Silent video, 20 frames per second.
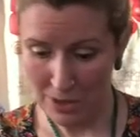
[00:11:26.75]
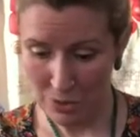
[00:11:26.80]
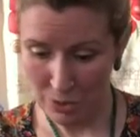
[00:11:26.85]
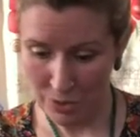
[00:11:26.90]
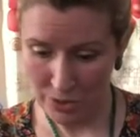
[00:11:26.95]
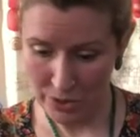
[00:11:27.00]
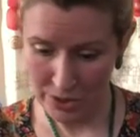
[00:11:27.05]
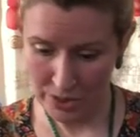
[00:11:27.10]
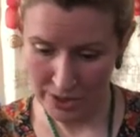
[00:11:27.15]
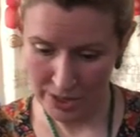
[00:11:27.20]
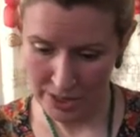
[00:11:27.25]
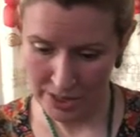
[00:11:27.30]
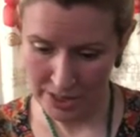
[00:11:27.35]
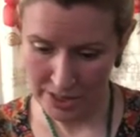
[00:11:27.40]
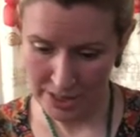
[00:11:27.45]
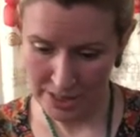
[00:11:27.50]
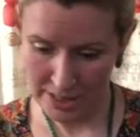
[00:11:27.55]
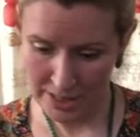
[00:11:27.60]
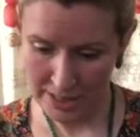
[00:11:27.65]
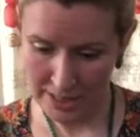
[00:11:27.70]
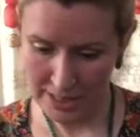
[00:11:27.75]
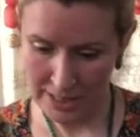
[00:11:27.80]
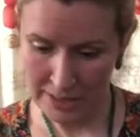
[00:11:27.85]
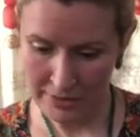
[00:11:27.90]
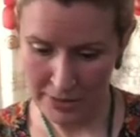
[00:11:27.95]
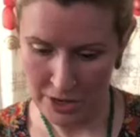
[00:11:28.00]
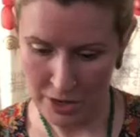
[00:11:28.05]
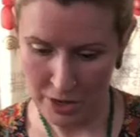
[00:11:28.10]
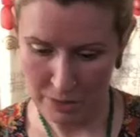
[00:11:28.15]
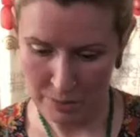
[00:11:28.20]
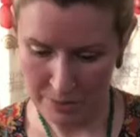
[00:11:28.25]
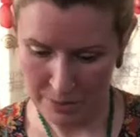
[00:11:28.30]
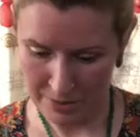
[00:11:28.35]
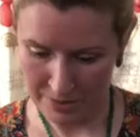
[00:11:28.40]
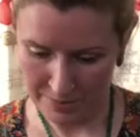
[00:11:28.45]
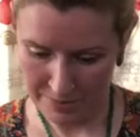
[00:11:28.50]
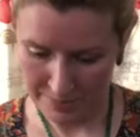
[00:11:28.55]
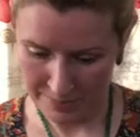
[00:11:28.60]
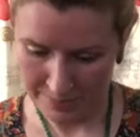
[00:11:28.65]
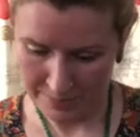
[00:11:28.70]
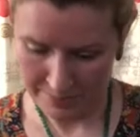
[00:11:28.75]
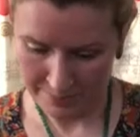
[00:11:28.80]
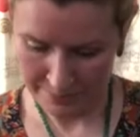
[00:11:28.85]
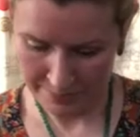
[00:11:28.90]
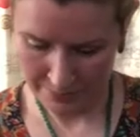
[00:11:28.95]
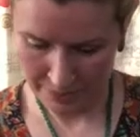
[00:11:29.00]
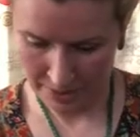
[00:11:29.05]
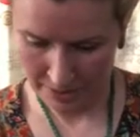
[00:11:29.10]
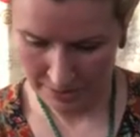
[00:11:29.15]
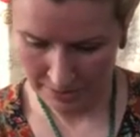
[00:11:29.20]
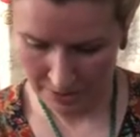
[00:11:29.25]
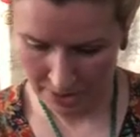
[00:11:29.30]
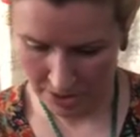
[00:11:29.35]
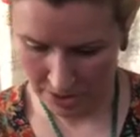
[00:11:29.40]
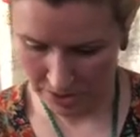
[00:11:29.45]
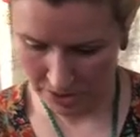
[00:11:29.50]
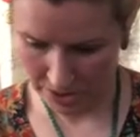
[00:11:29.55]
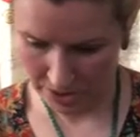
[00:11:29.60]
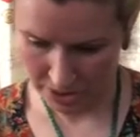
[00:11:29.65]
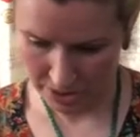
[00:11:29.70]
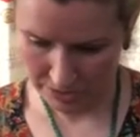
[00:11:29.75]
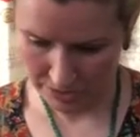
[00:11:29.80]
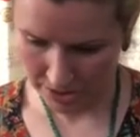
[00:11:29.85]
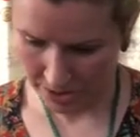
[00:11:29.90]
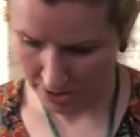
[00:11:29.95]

or you can just leave it open for you to do as